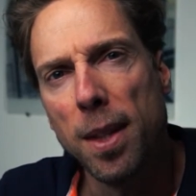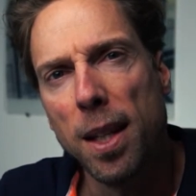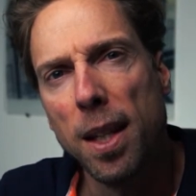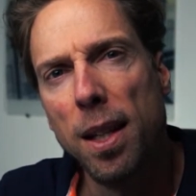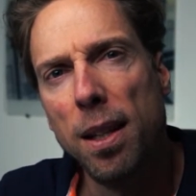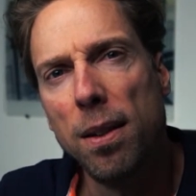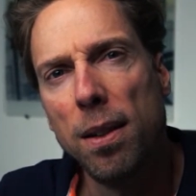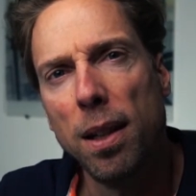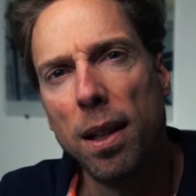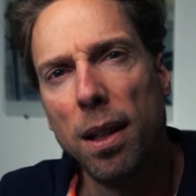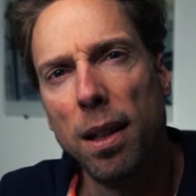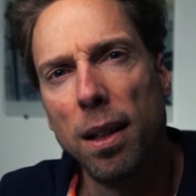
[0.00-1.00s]
Here,
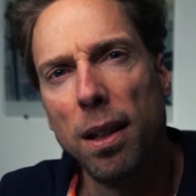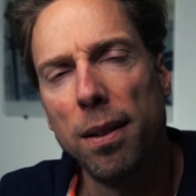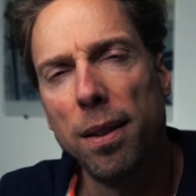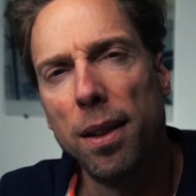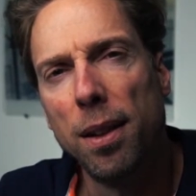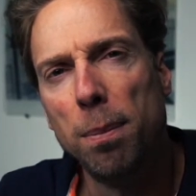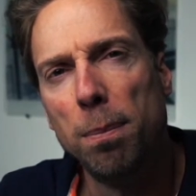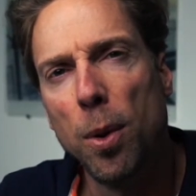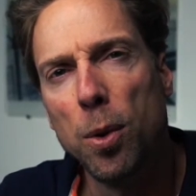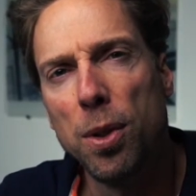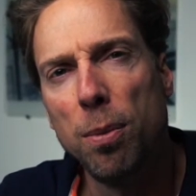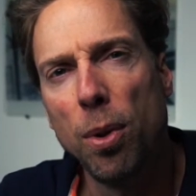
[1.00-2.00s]
the
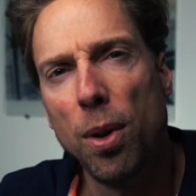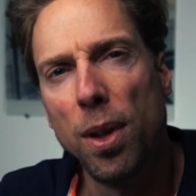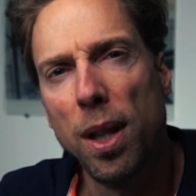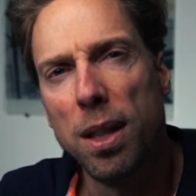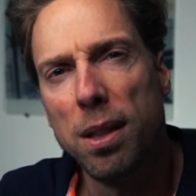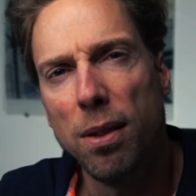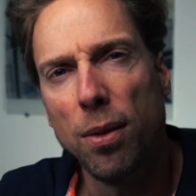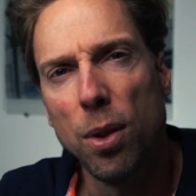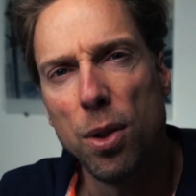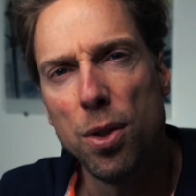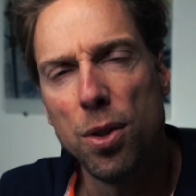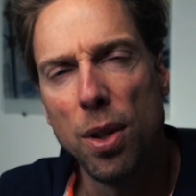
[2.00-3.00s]
most important thing is, of
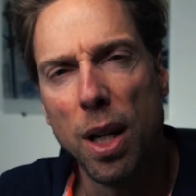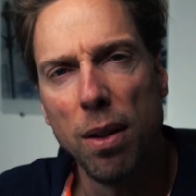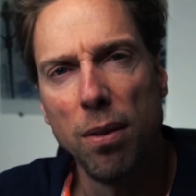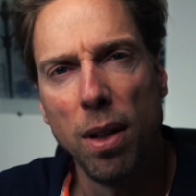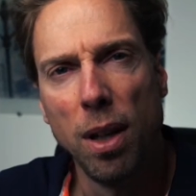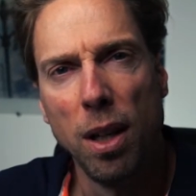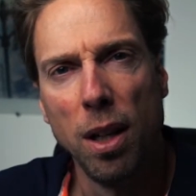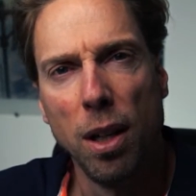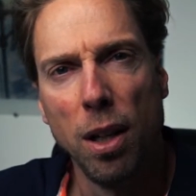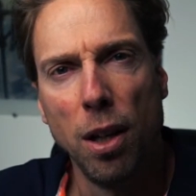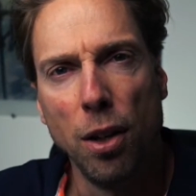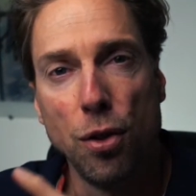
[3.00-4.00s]
course, to have
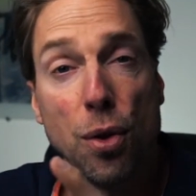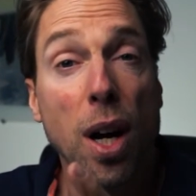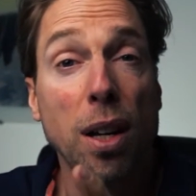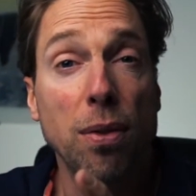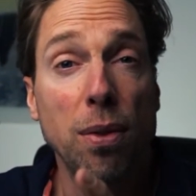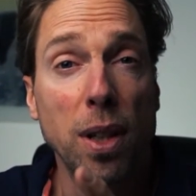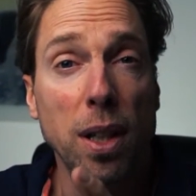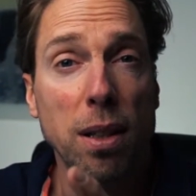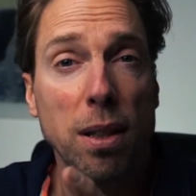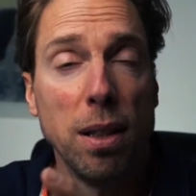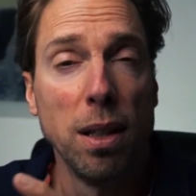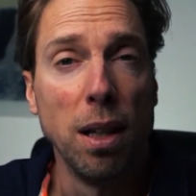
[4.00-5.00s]
dry
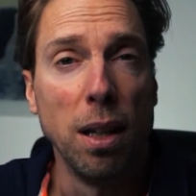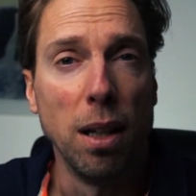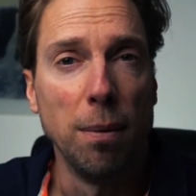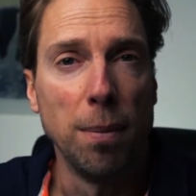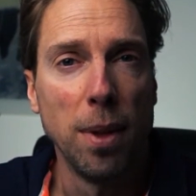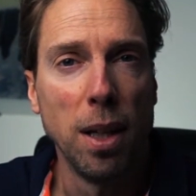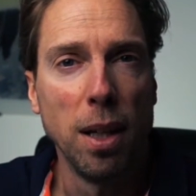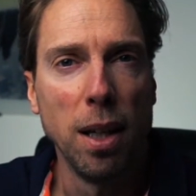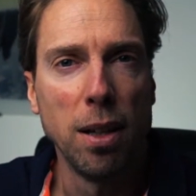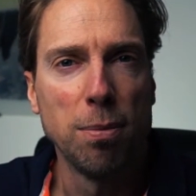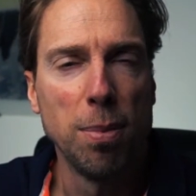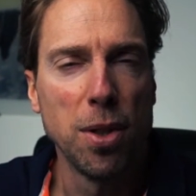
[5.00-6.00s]
feet,
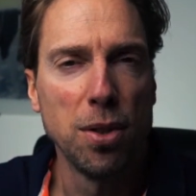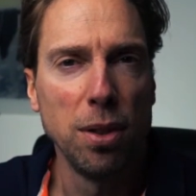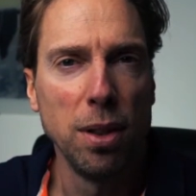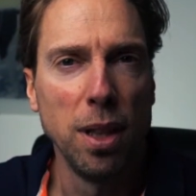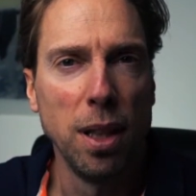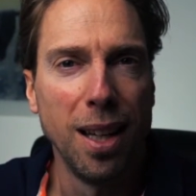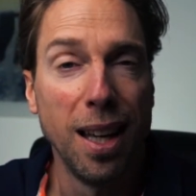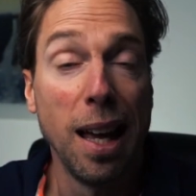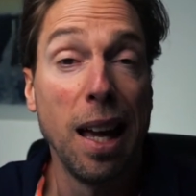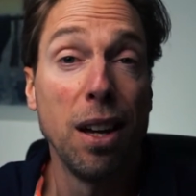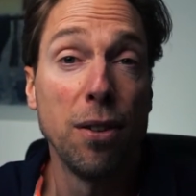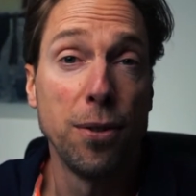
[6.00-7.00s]
especially
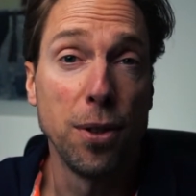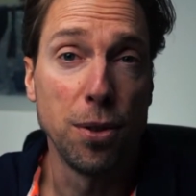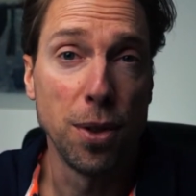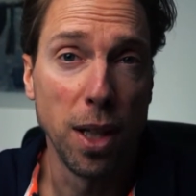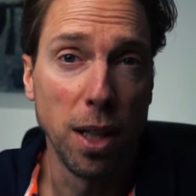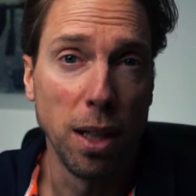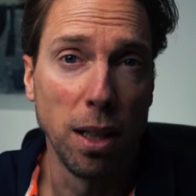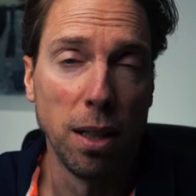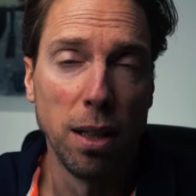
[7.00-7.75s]
after training,